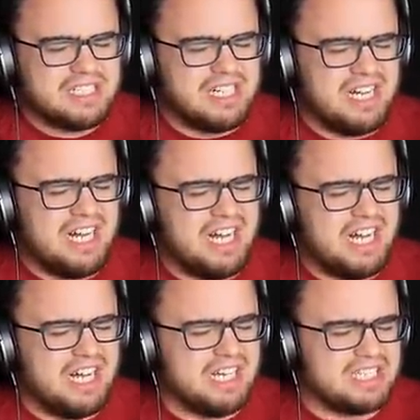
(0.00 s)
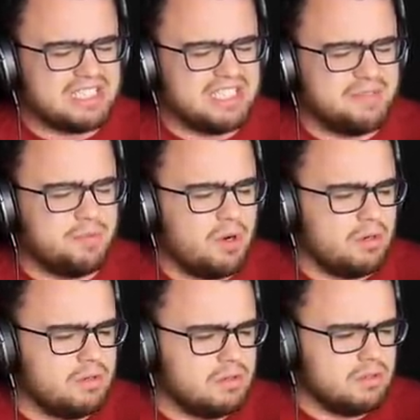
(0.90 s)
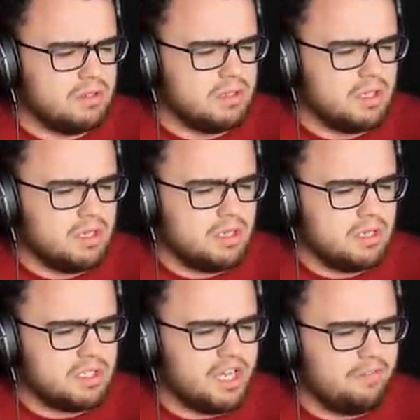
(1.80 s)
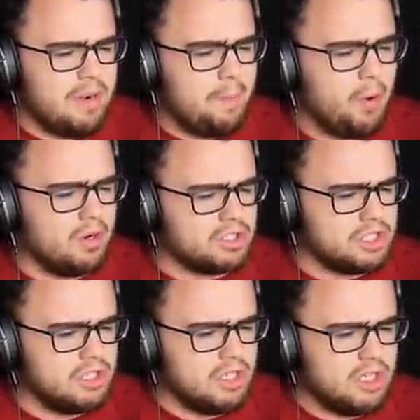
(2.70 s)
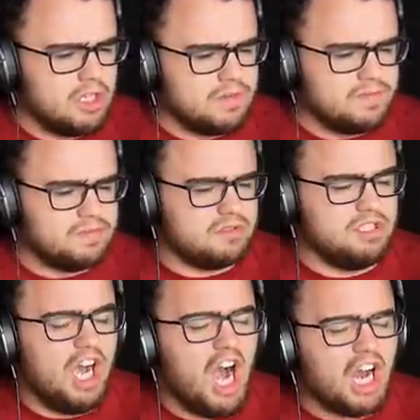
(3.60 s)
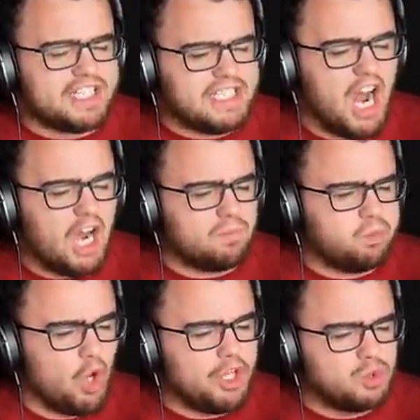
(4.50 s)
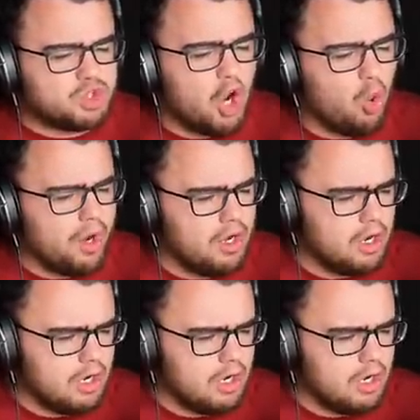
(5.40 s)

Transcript: Ah! good morning. Get off my porch. Yeah, God, what are you doing?